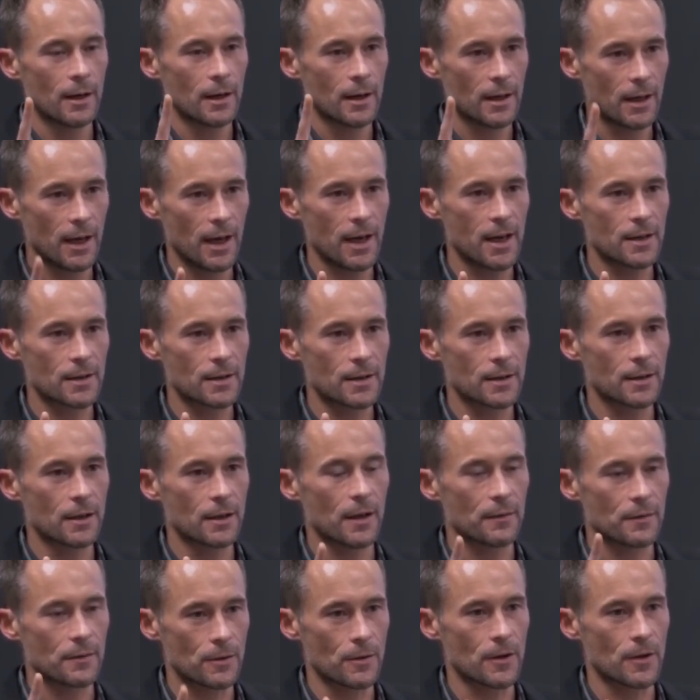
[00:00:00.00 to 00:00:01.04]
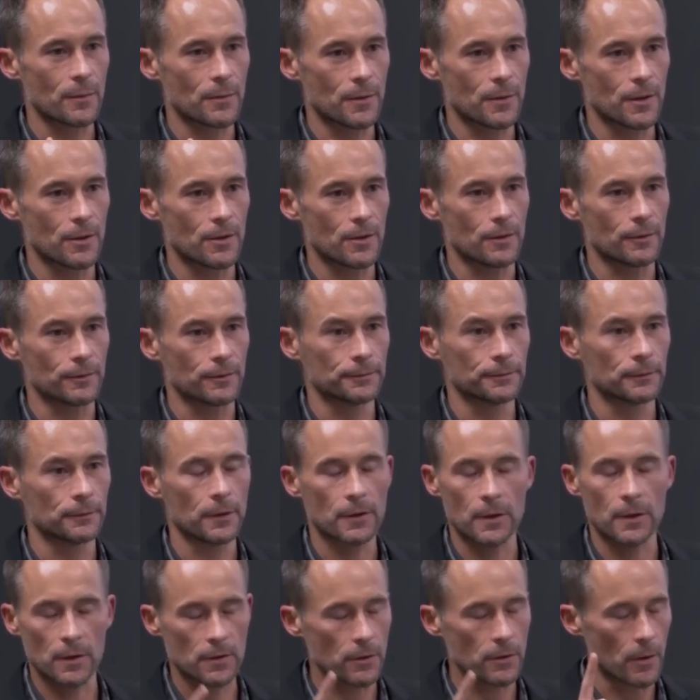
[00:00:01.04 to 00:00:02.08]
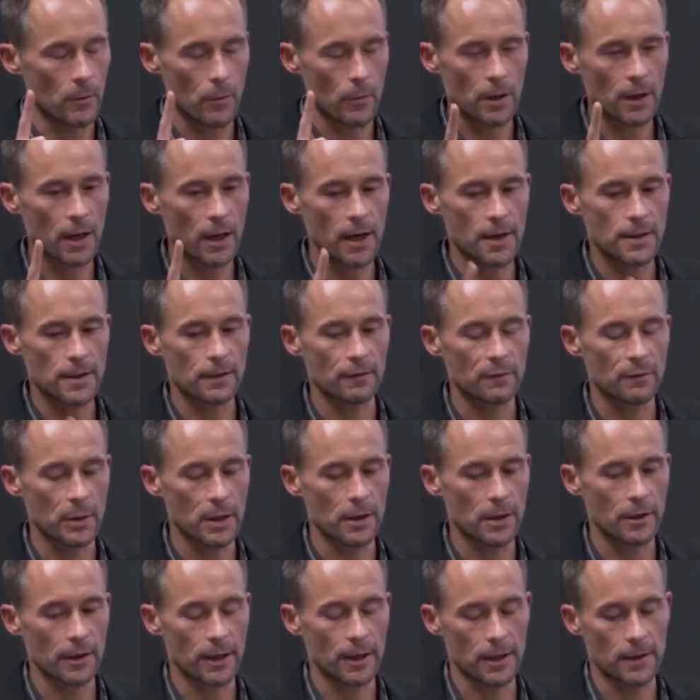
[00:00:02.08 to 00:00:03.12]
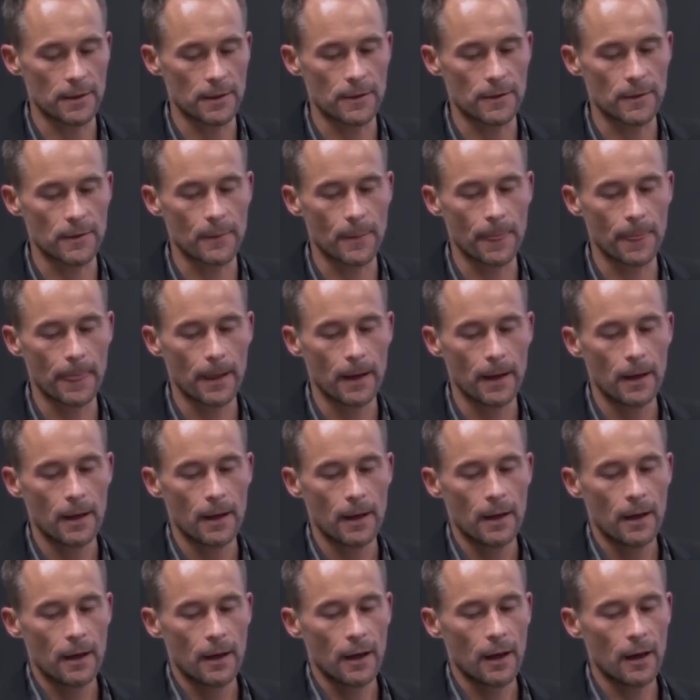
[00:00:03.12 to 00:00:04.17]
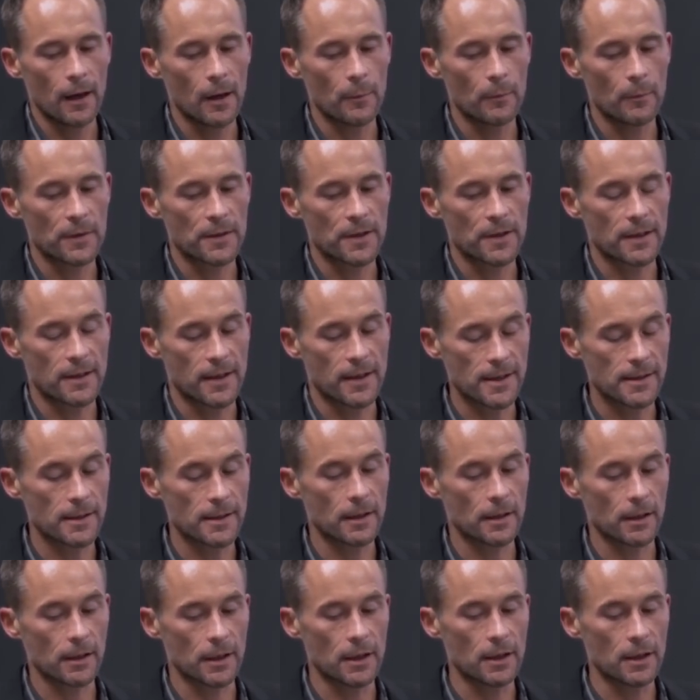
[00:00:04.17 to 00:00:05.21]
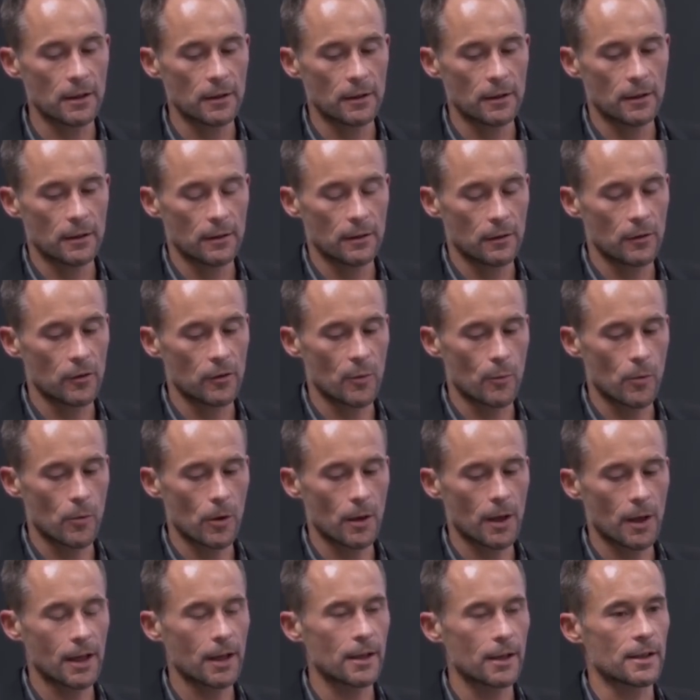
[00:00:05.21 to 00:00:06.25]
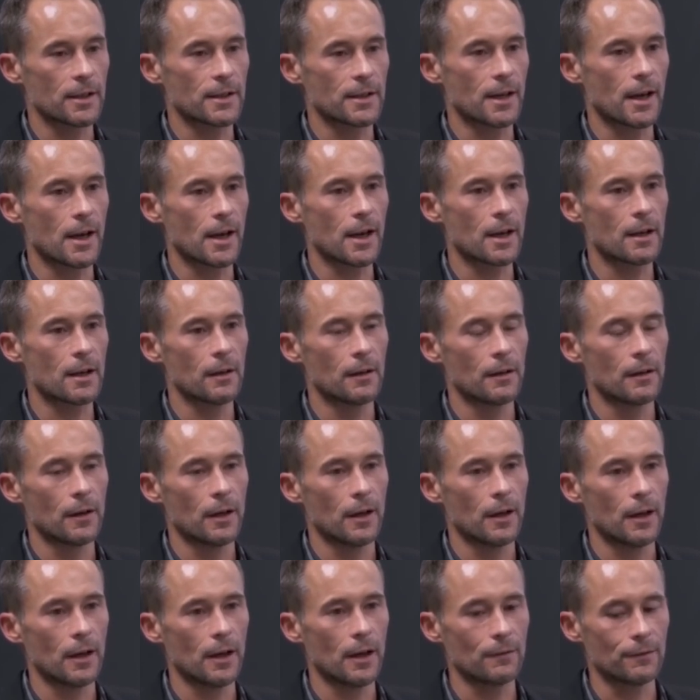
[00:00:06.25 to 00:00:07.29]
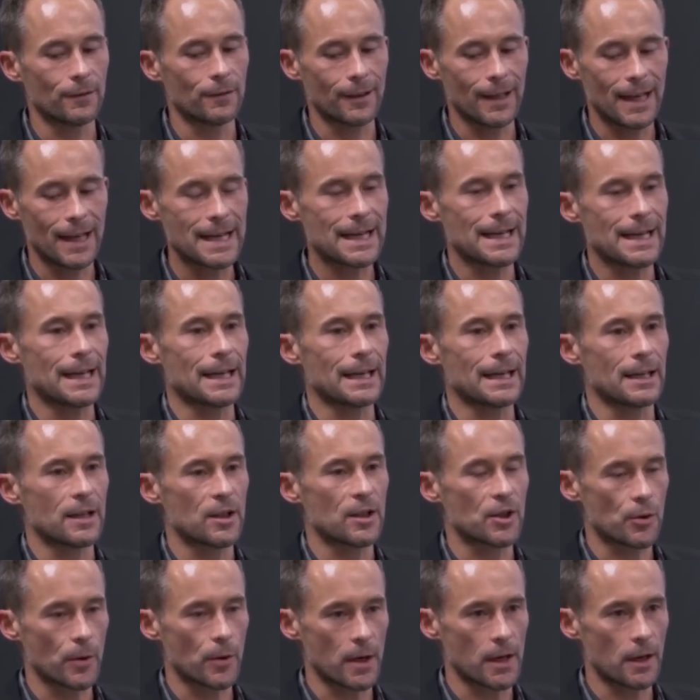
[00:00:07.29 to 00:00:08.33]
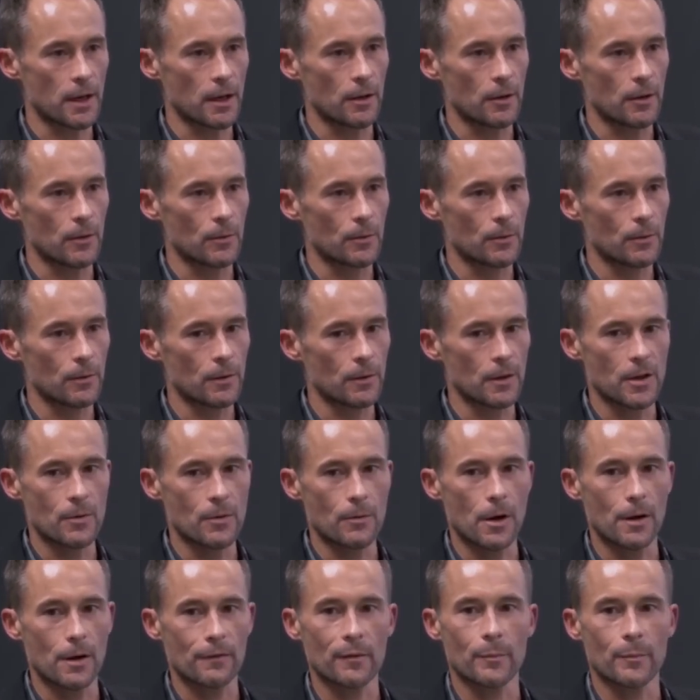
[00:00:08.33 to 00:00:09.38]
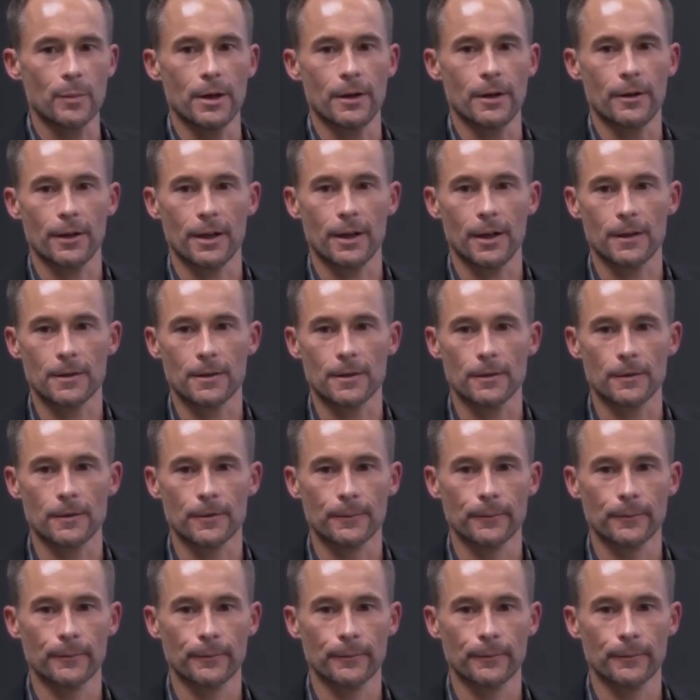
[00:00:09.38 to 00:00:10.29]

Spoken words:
case of circumcision. Sorry, 1 case of penile cancer. Statistically, you're more likely to die of lightning striking you than you are from penile cancer,